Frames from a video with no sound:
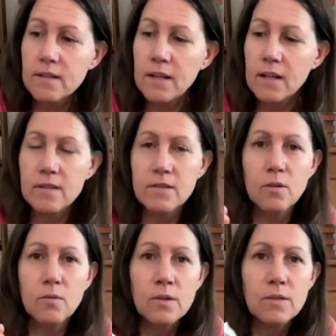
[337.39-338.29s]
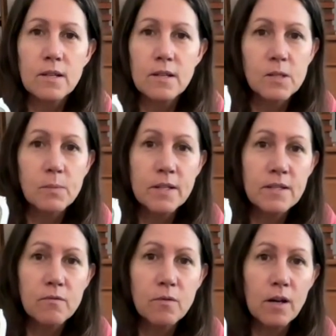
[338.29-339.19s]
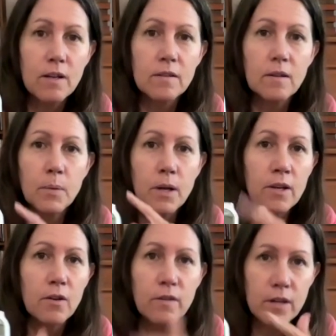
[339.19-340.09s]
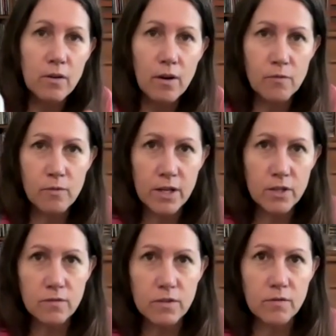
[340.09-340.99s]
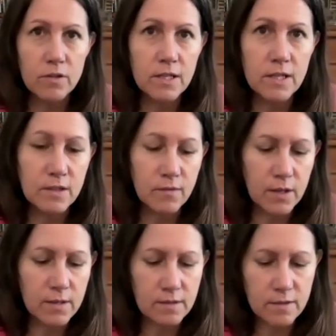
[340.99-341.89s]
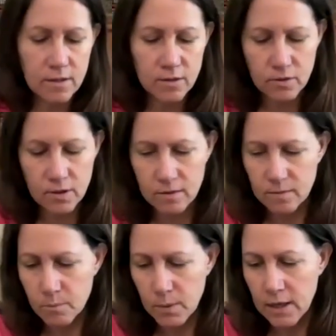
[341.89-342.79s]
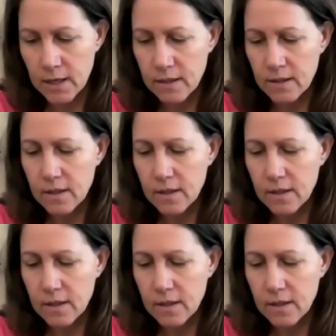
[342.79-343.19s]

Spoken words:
so it wasn't an expensive one, but I know there are a range of different TENS devices that you can buy.